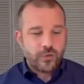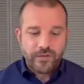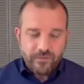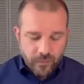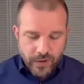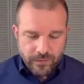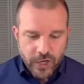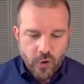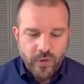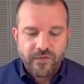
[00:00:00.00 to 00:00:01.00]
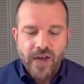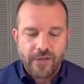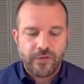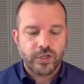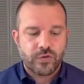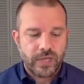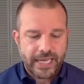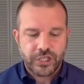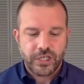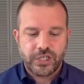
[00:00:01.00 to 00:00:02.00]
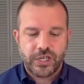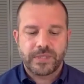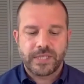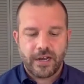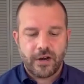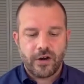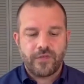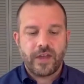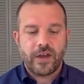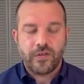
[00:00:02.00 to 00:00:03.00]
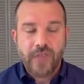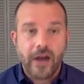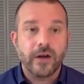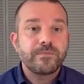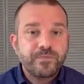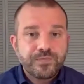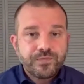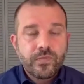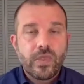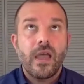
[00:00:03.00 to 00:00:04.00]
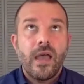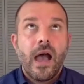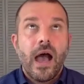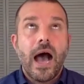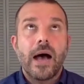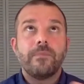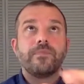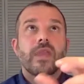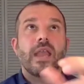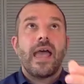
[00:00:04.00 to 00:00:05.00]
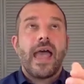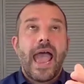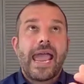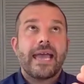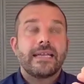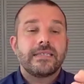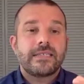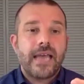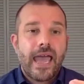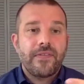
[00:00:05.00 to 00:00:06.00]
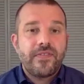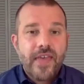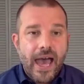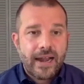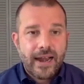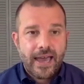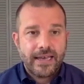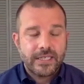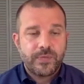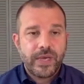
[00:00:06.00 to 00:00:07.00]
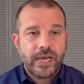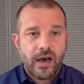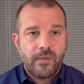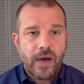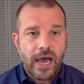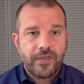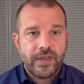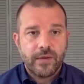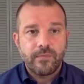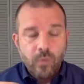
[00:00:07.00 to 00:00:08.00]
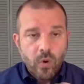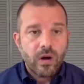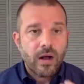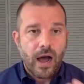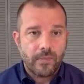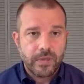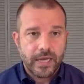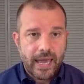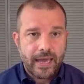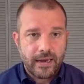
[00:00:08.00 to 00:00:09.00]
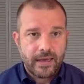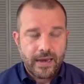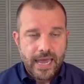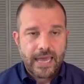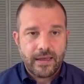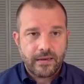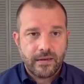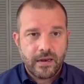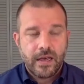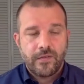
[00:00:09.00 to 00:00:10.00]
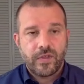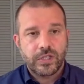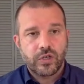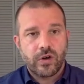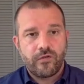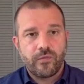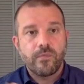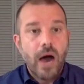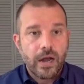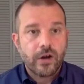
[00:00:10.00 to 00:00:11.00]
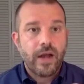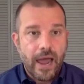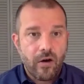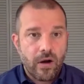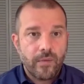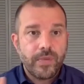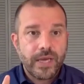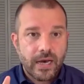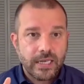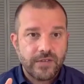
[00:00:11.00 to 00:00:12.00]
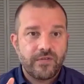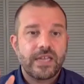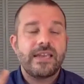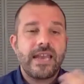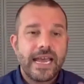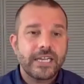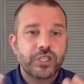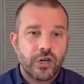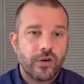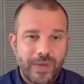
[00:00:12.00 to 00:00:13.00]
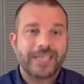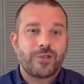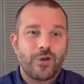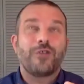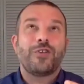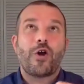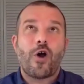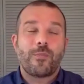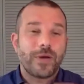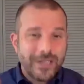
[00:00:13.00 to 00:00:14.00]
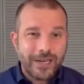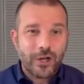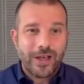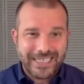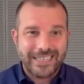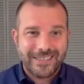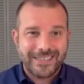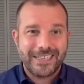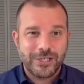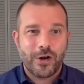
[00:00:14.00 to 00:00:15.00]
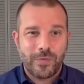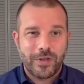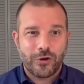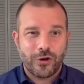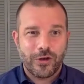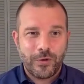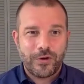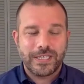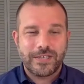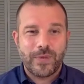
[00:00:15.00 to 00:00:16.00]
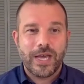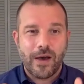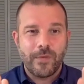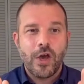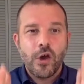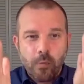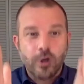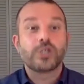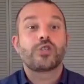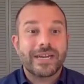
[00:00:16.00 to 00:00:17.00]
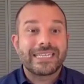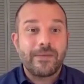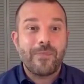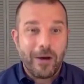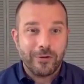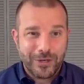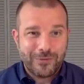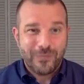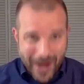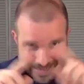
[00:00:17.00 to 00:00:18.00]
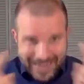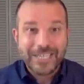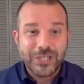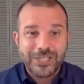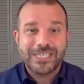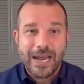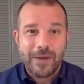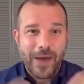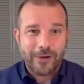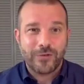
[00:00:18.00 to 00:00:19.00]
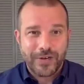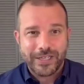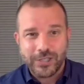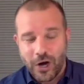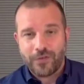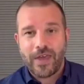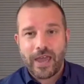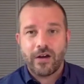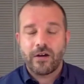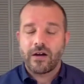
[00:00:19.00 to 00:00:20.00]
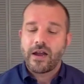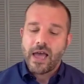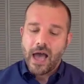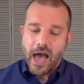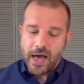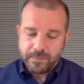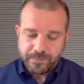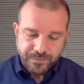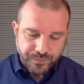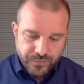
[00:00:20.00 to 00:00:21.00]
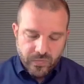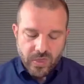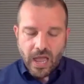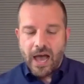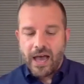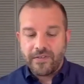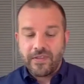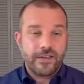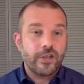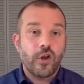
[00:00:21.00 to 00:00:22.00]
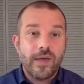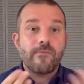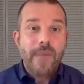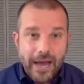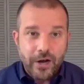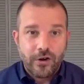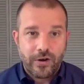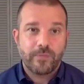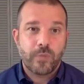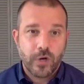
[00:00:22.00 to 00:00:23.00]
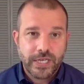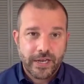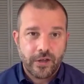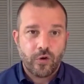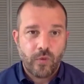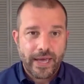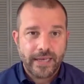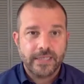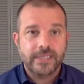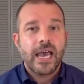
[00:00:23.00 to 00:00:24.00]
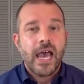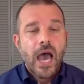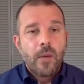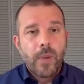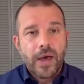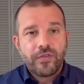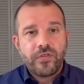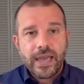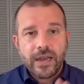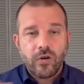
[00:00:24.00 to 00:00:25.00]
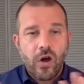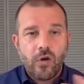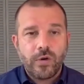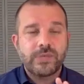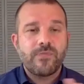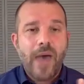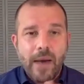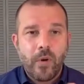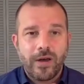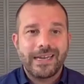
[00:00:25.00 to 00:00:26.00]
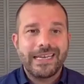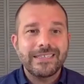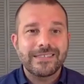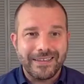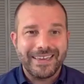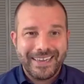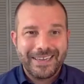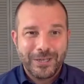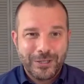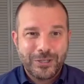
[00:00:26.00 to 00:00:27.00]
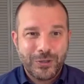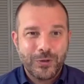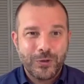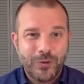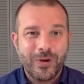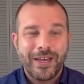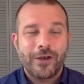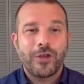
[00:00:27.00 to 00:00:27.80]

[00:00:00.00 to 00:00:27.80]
we've got those relationships that are there. And that has become, I think, more complicated in the sort of modern era because of the nature, because our political identities and our political communities have become more strictly bounded, right? Nation state boundaries are there. They matter in particular ways, but they don't always map on easily to